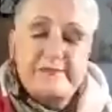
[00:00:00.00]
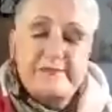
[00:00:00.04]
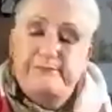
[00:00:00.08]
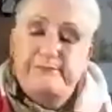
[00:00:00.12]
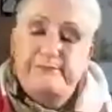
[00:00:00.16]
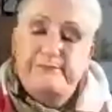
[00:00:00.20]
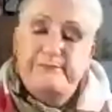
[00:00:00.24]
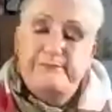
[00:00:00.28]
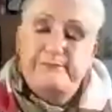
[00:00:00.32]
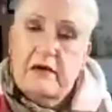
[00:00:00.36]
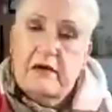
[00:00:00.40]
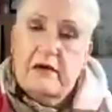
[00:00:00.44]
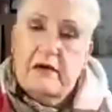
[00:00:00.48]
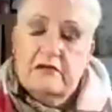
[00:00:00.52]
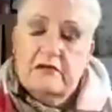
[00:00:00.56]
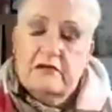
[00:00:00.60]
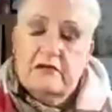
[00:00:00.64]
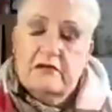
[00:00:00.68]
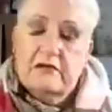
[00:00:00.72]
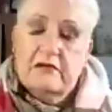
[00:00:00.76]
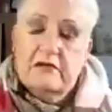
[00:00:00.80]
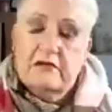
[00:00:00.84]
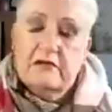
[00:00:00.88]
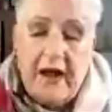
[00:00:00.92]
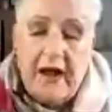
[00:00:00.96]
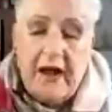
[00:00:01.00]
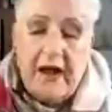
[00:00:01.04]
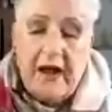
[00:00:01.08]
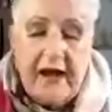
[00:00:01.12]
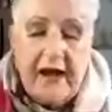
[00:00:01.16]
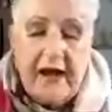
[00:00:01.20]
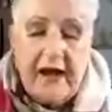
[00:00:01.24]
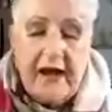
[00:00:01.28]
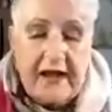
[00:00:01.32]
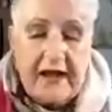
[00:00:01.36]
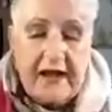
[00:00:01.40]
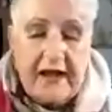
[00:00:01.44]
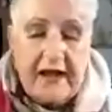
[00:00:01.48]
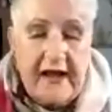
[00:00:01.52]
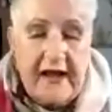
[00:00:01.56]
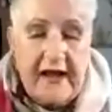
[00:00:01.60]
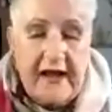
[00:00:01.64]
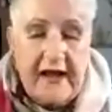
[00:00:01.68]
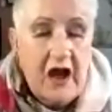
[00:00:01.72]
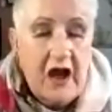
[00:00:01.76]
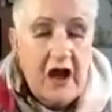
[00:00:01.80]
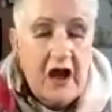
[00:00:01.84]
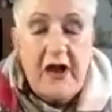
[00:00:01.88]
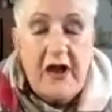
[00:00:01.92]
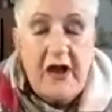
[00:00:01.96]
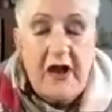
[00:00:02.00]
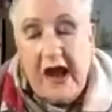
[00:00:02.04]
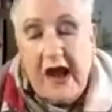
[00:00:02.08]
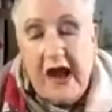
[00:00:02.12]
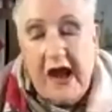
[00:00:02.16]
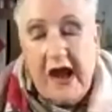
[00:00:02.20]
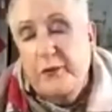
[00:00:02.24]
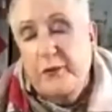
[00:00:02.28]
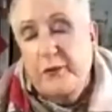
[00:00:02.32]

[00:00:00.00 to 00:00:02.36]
Yes, uh, it, quite likely.